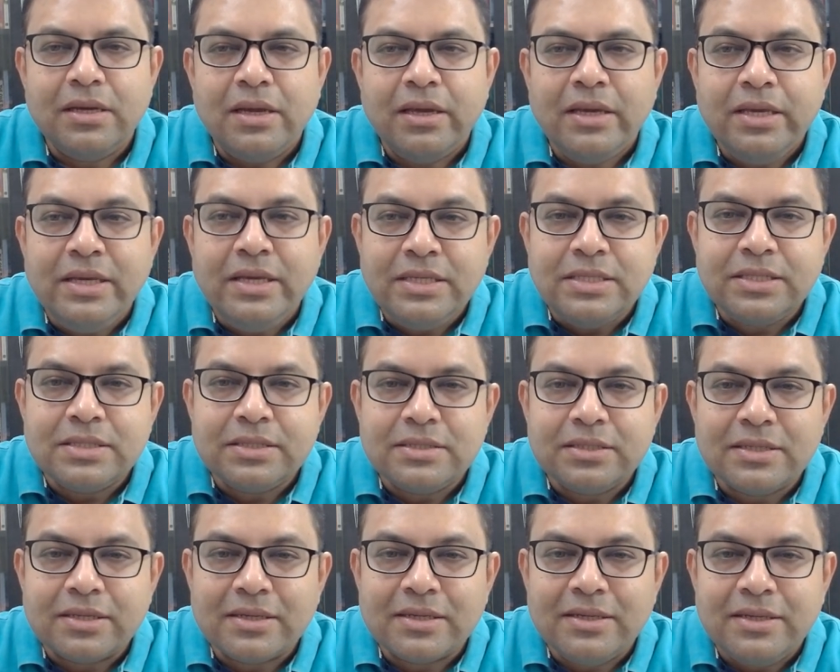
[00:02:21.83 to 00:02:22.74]
he's,
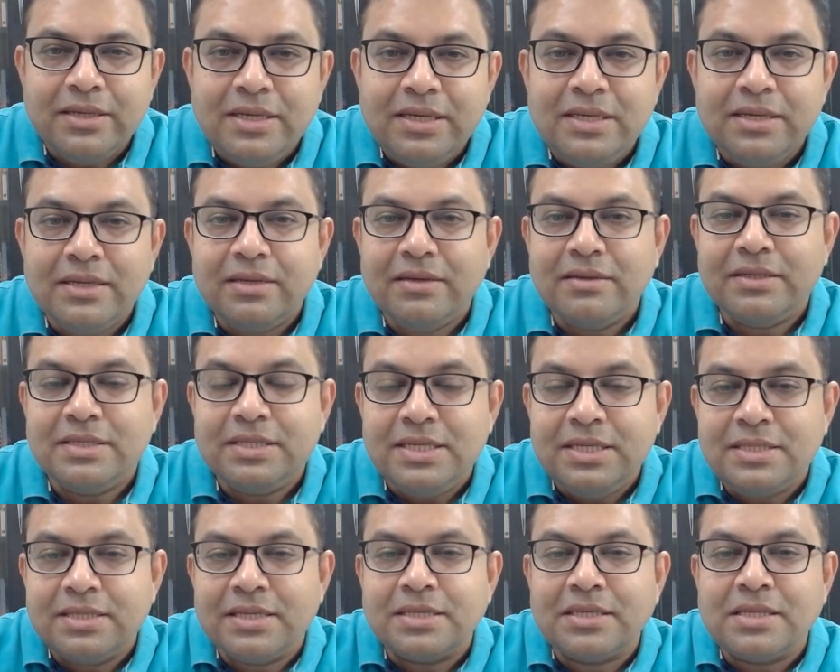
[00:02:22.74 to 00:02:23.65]
he
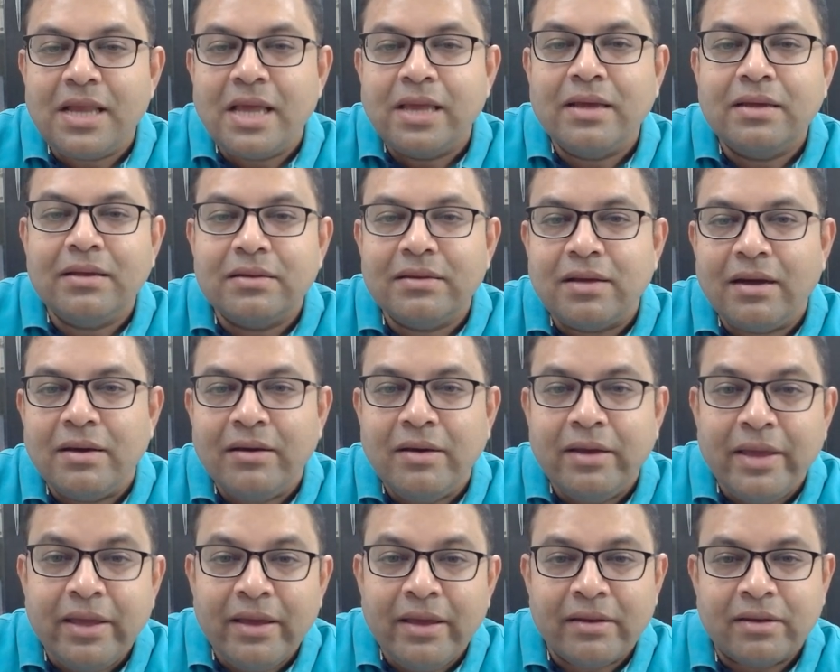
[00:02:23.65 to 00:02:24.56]
sees us like a
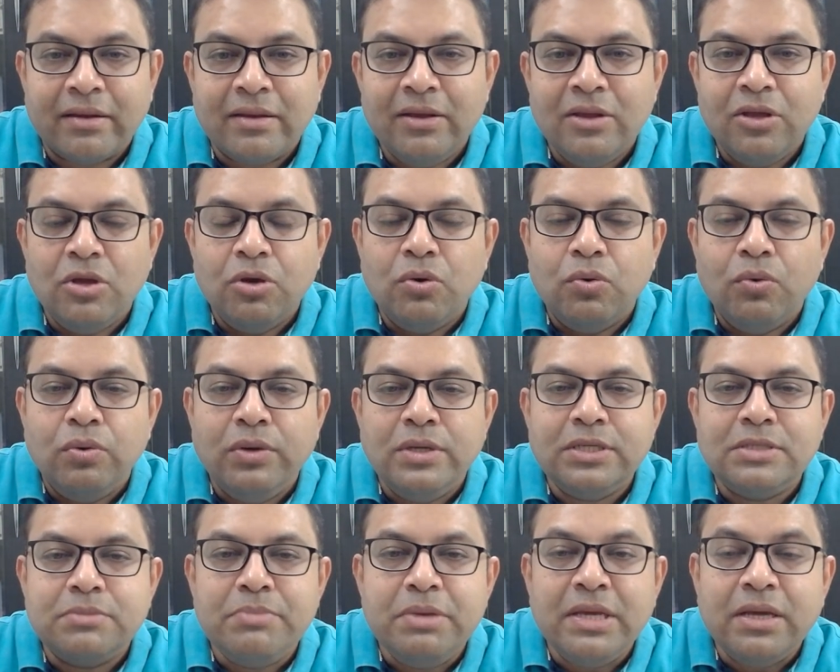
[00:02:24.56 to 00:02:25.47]
hare who
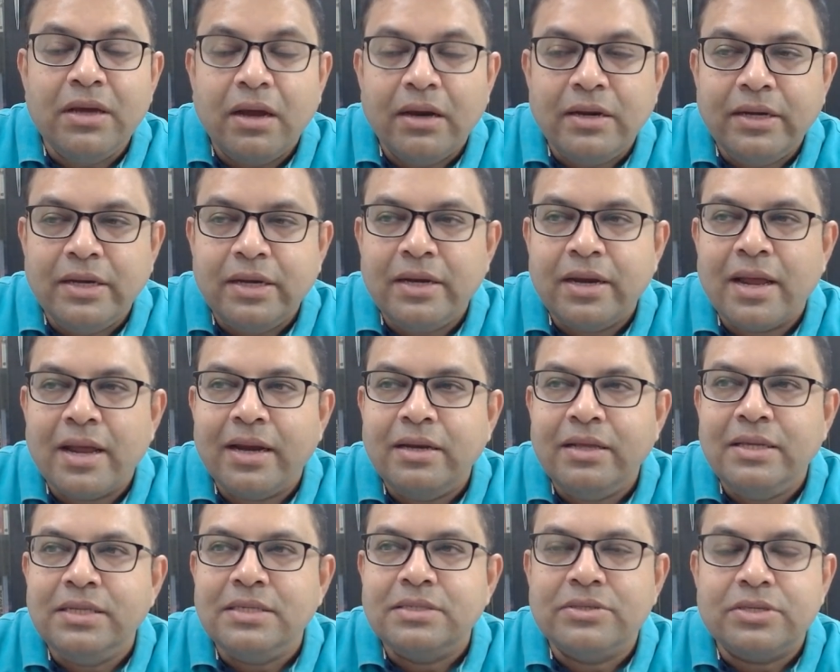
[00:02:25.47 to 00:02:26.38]
is being hunted and
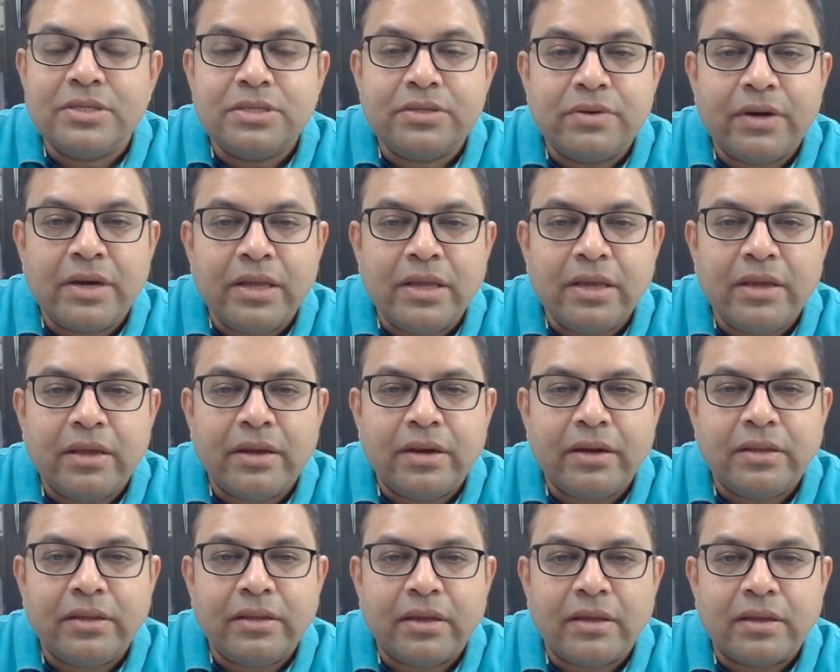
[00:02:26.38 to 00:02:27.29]
he is just running here
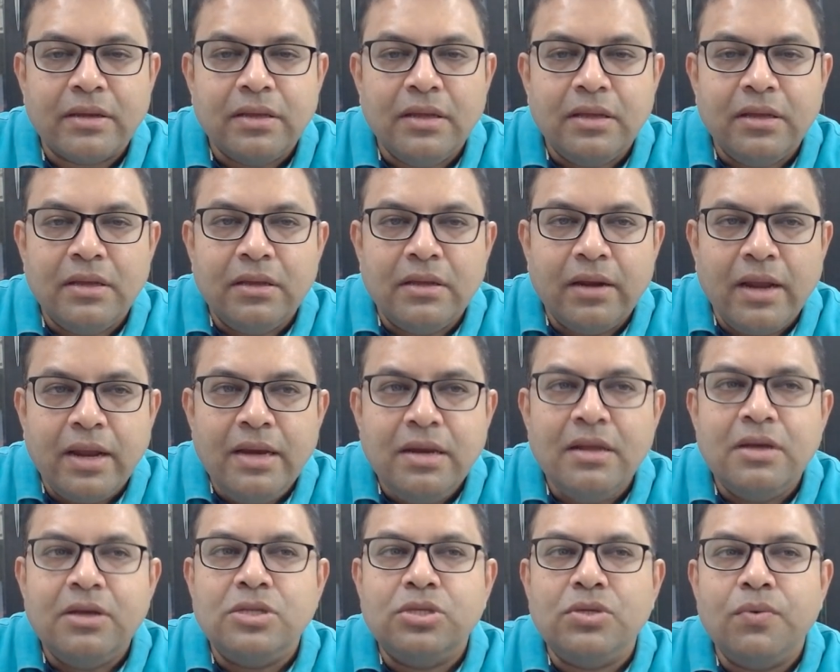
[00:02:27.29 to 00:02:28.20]
and there
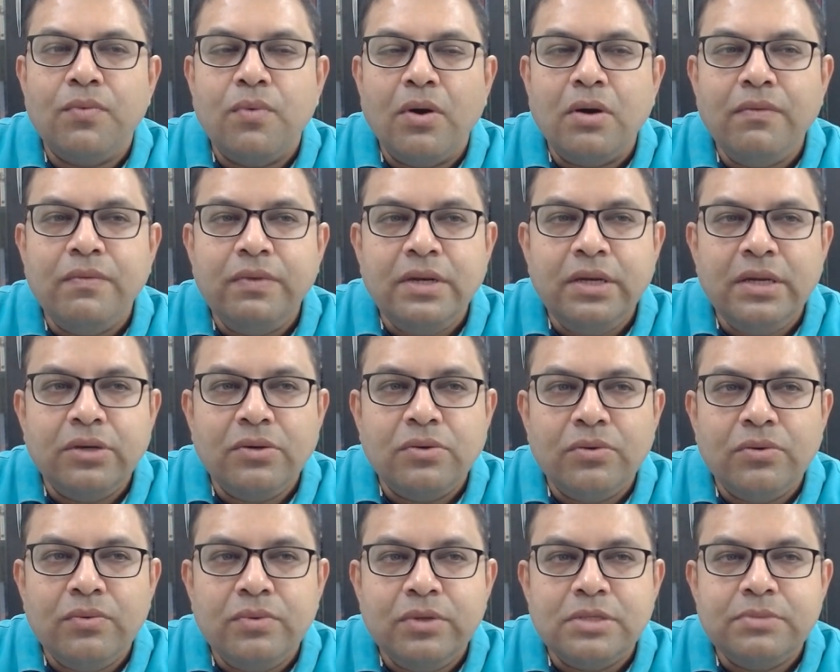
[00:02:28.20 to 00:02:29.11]
right so what we need
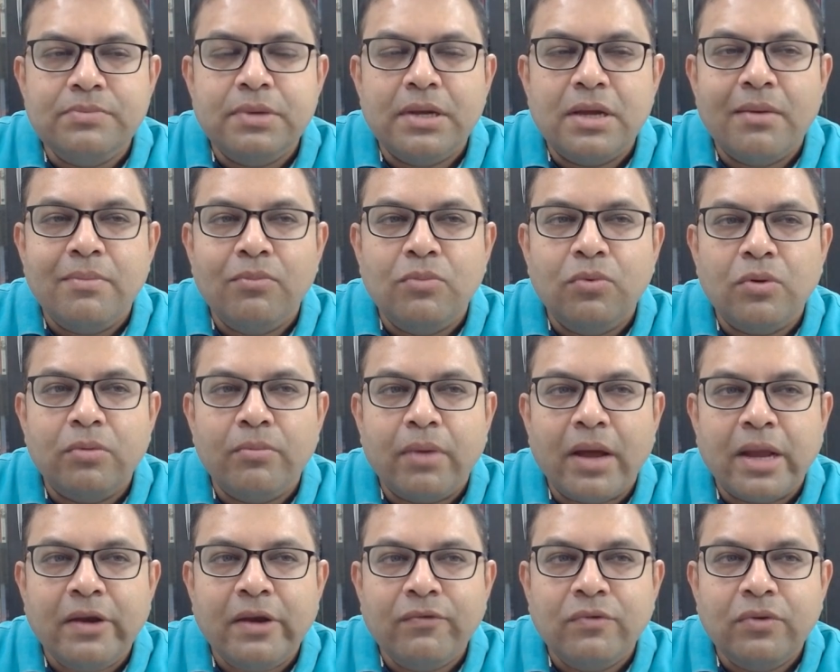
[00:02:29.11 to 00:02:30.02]
to do is become more
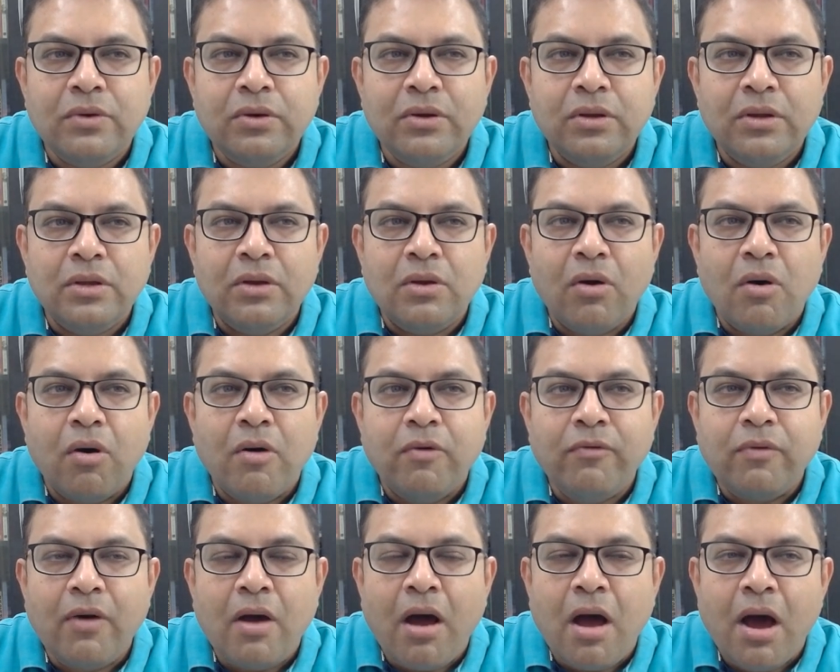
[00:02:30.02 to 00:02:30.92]
mindful
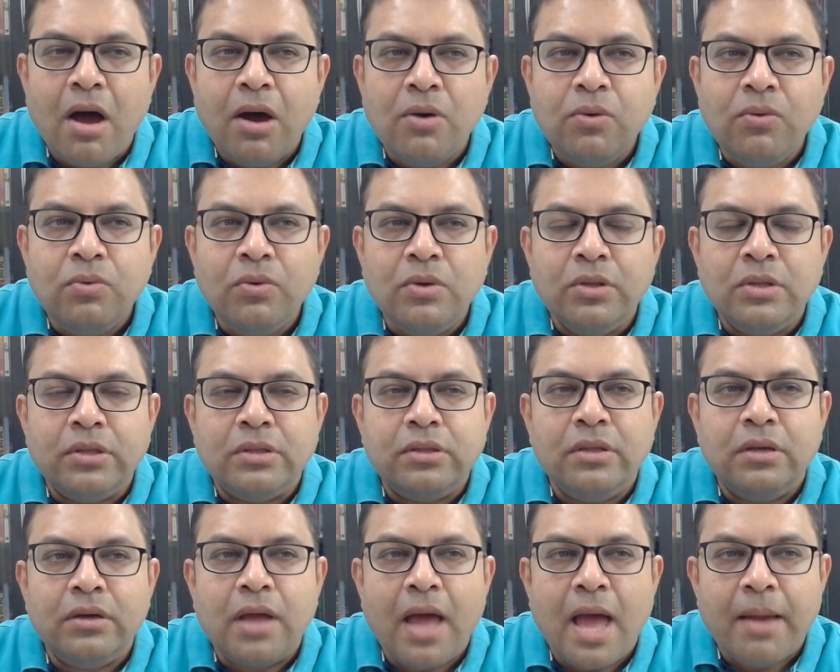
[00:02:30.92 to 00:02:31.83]
of how
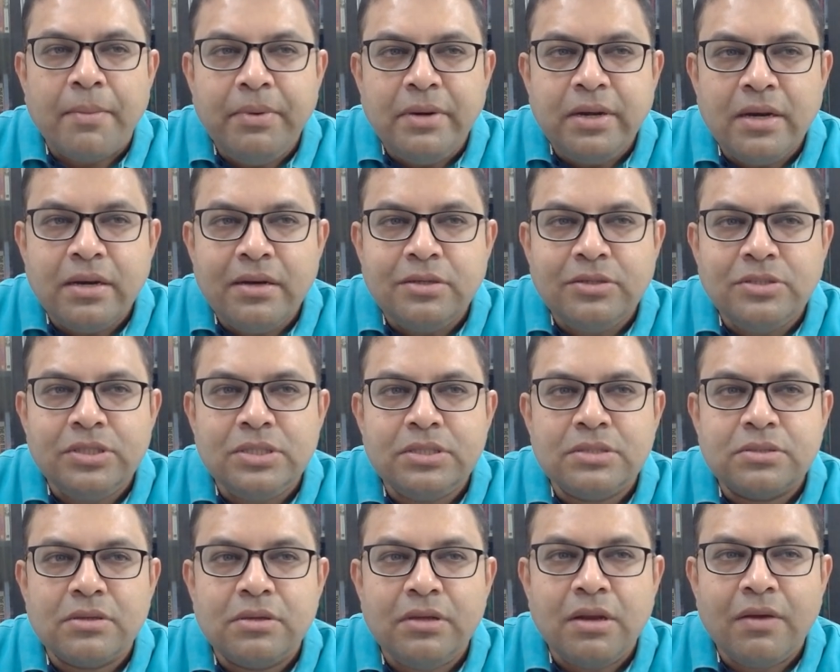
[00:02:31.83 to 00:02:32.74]
the habit
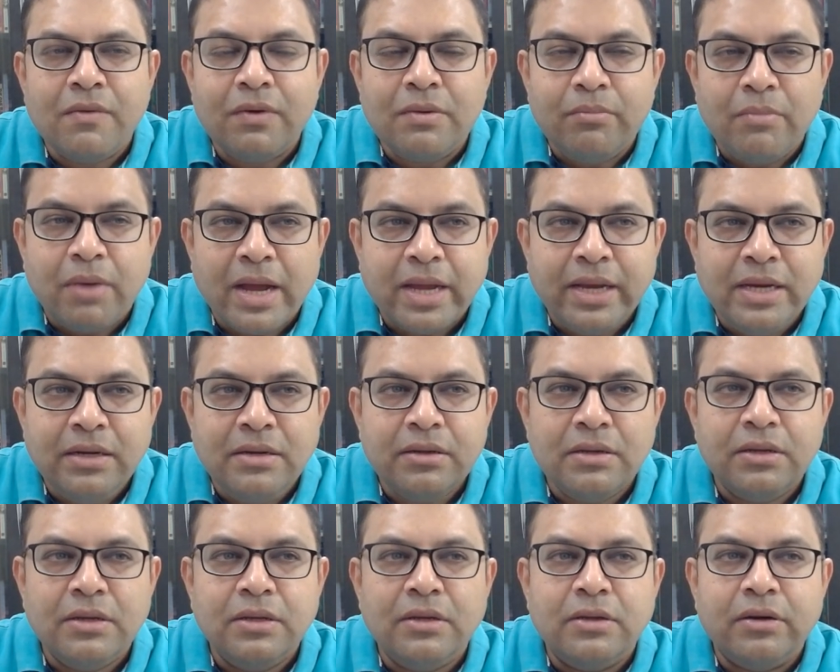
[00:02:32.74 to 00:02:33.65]
energies in our mind
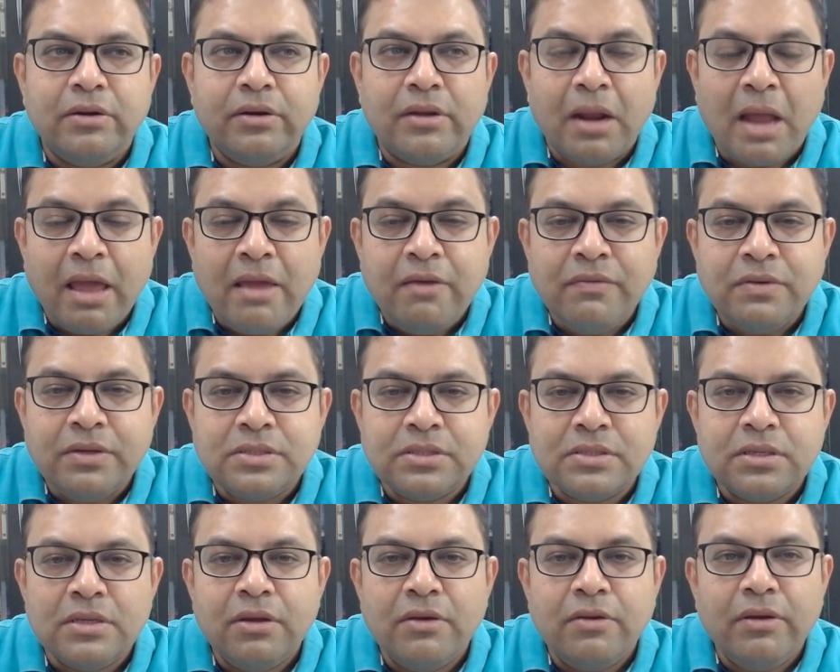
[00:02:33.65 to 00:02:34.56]
drive
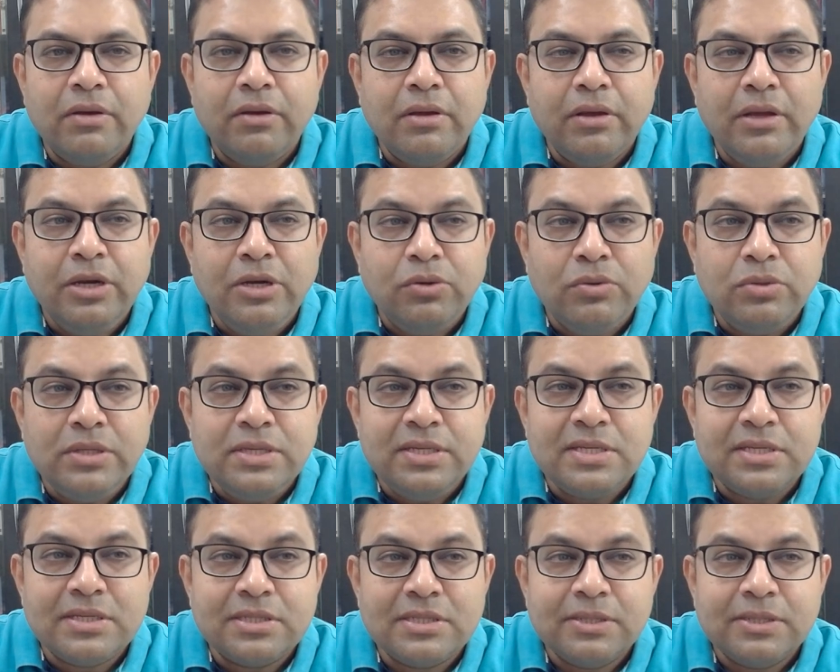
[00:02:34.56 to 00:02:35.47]
us into this